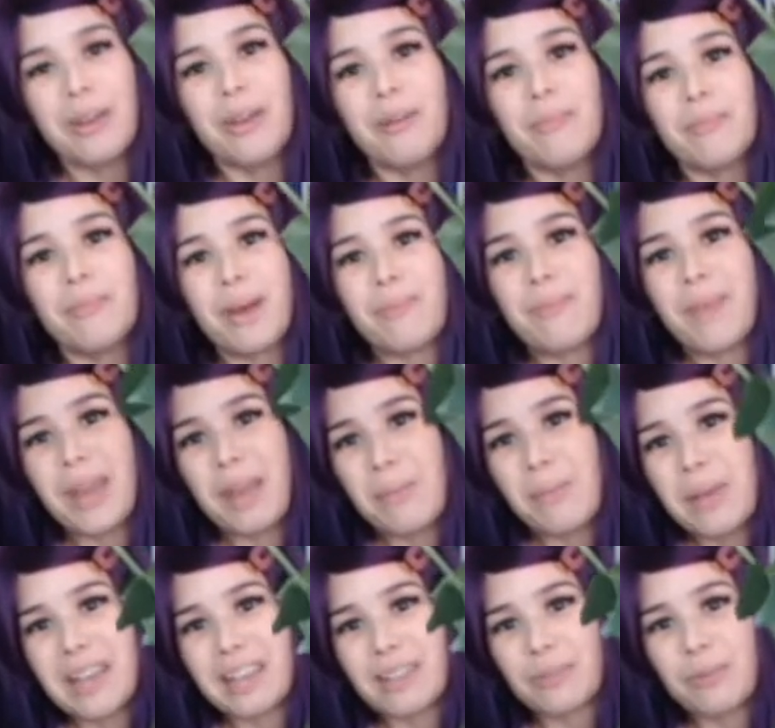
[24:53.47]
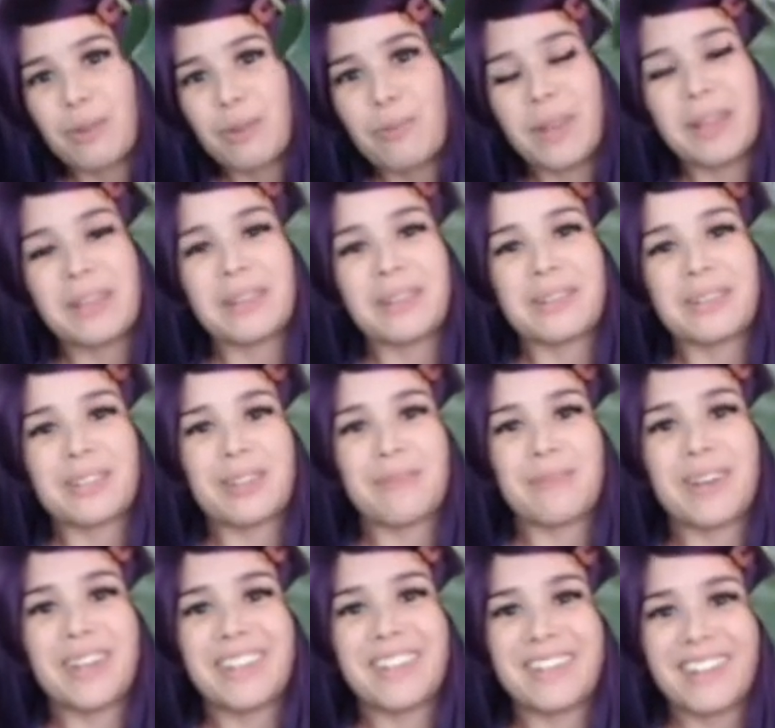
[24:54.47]
my baby because we've been through so
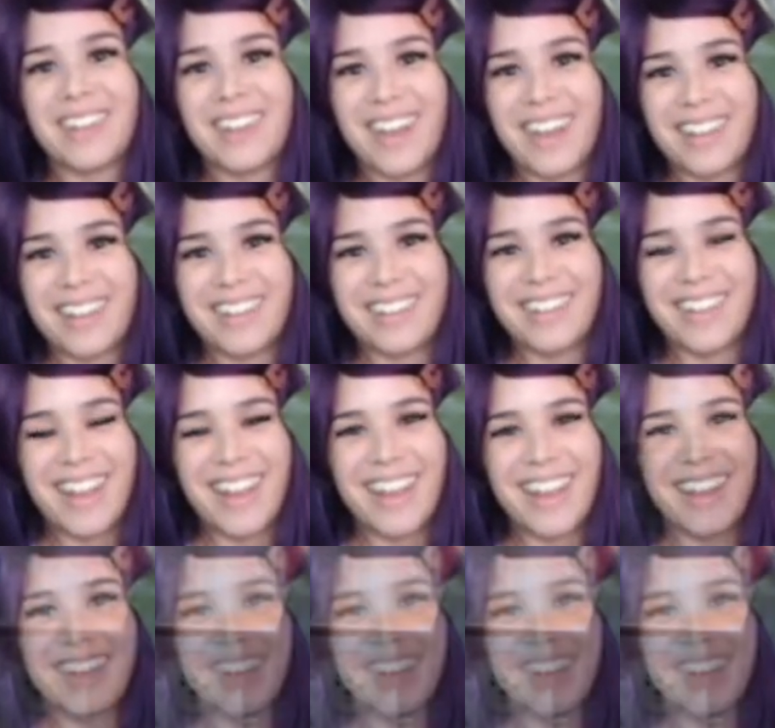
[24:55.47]
much together, né?